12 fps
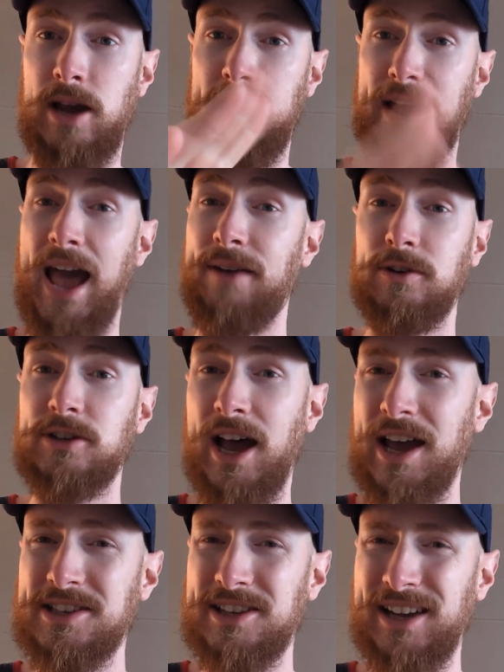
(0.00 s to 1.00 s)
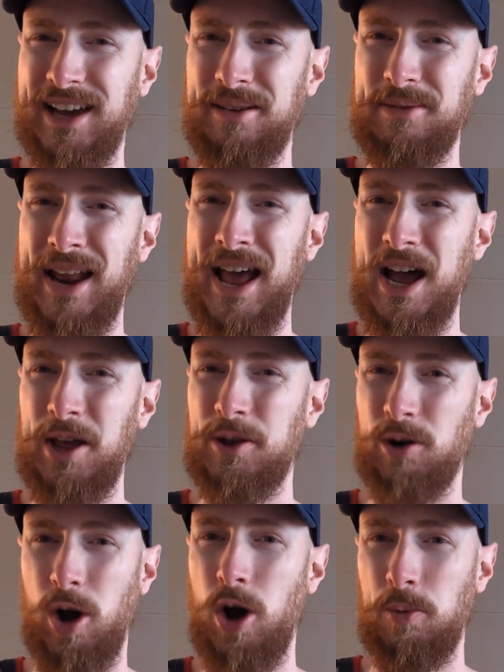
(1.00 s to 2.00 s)
of advertising, and now
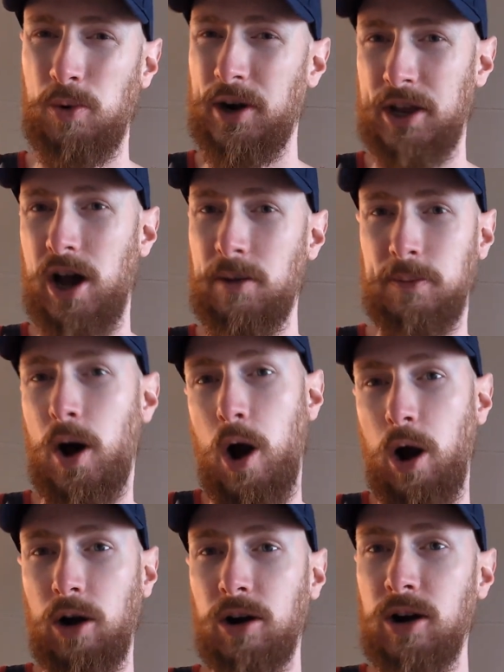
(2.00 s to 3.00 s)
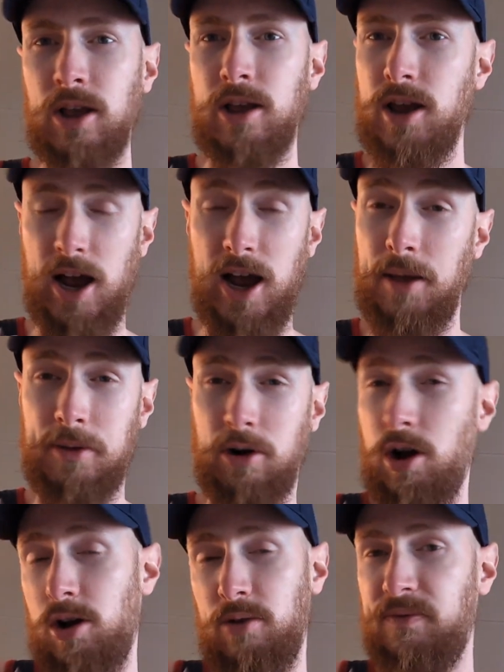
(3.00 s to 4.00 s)
they're all pretty on par.
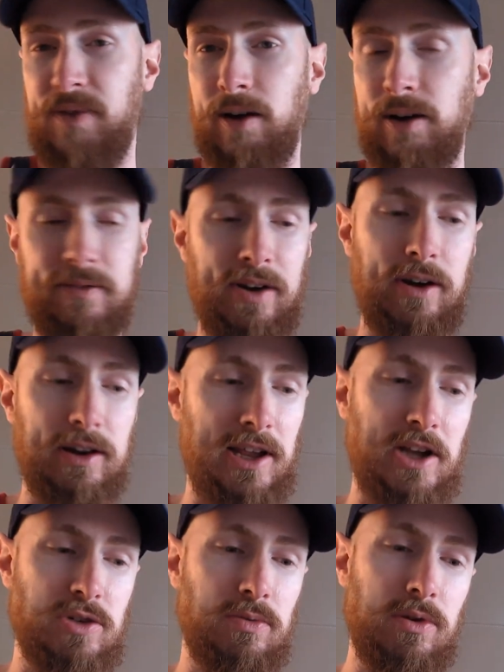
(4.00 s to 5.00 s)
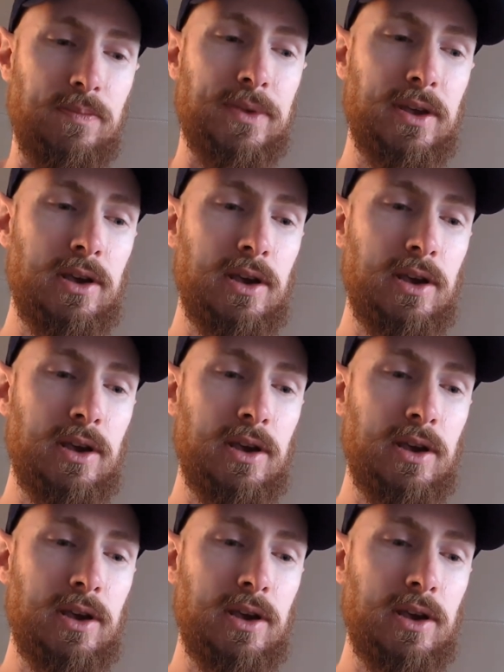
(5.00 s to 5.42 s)
They're all very, very legible.